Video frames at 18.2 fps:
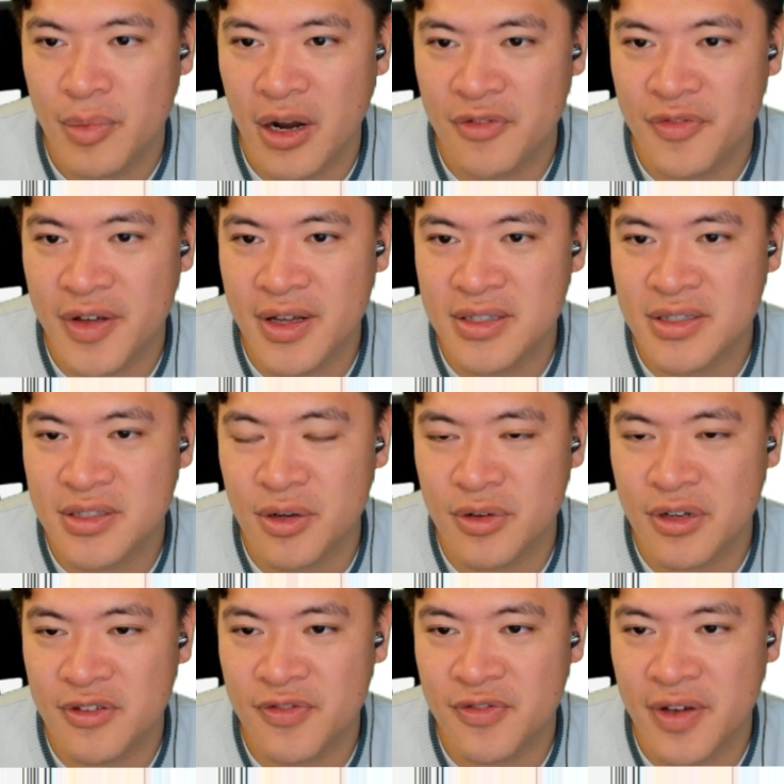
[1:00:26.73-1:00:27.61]
I think it's
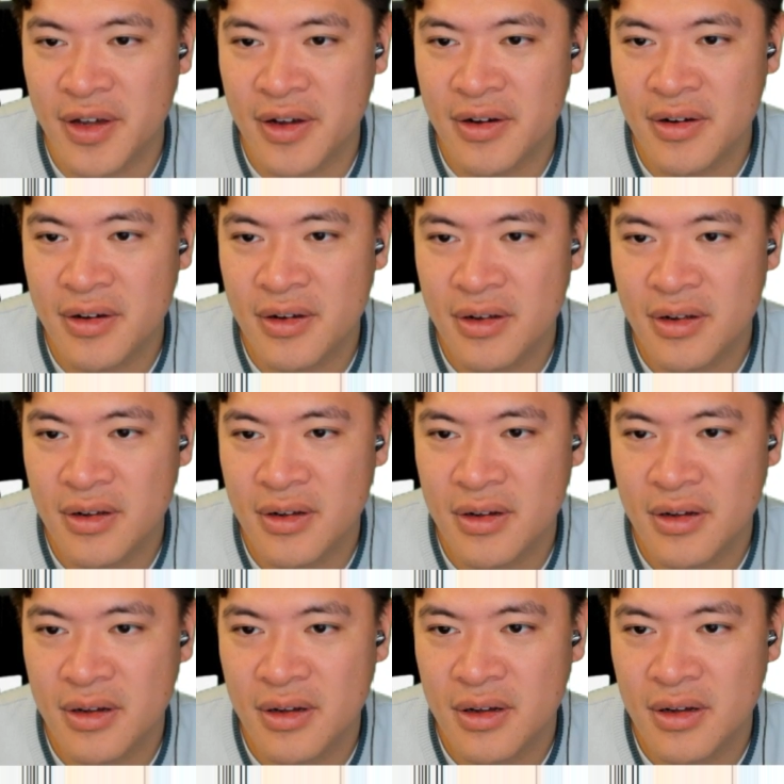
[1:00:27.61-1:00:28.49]
only fair.
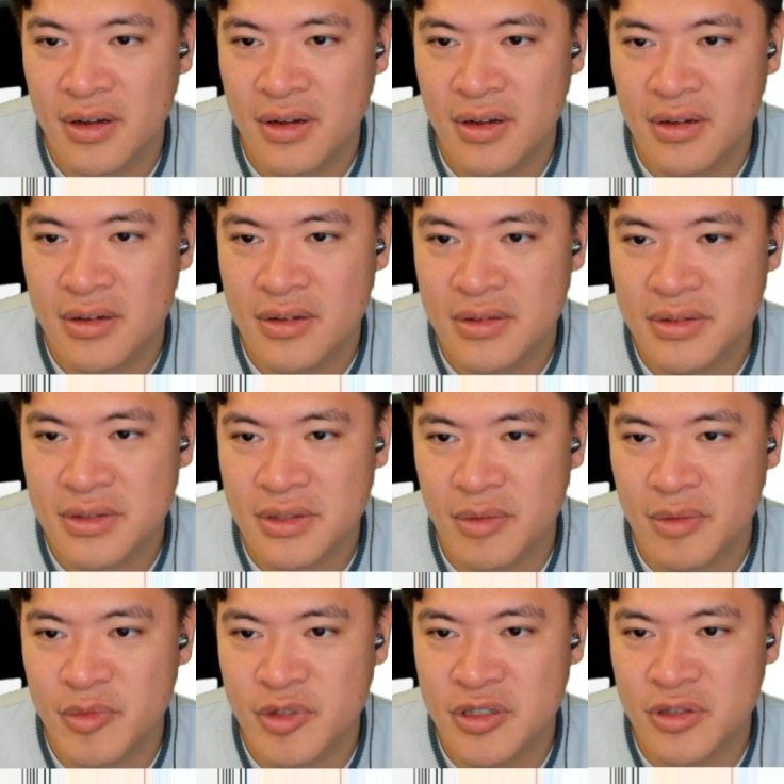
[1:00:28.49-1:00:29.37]

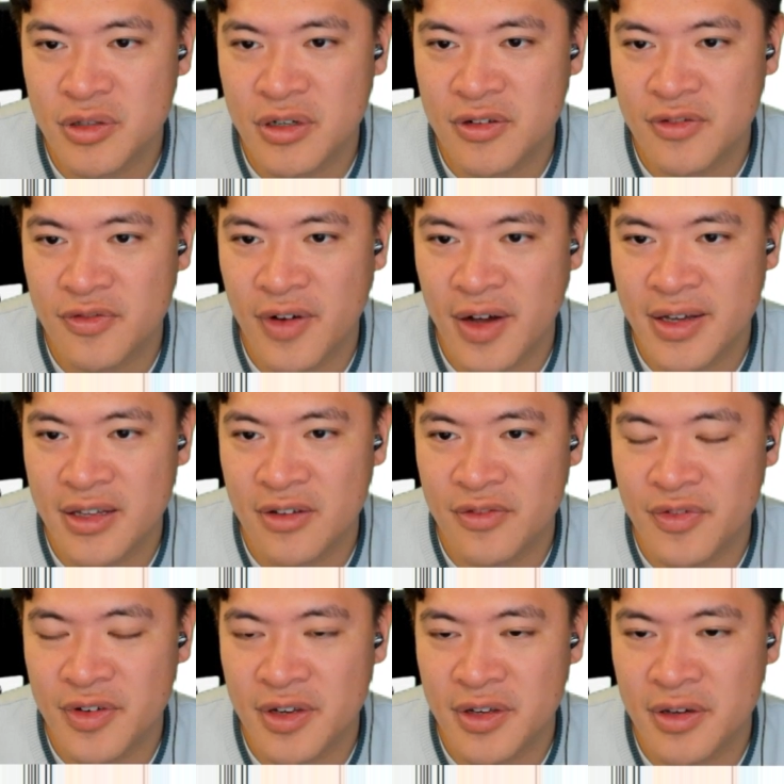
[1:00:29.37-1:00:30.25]
So let me just try to find
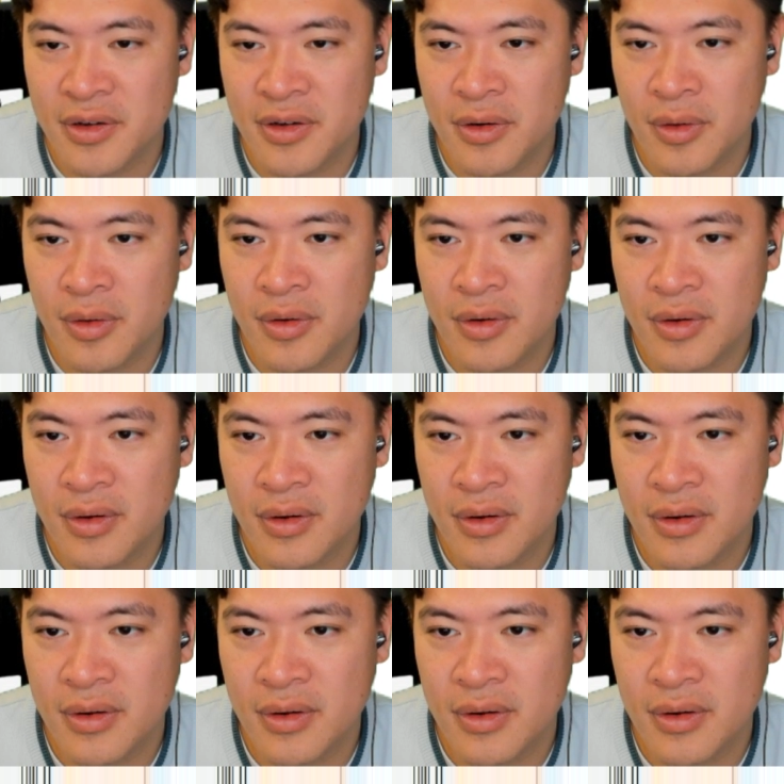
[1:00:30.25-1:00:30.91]
that video.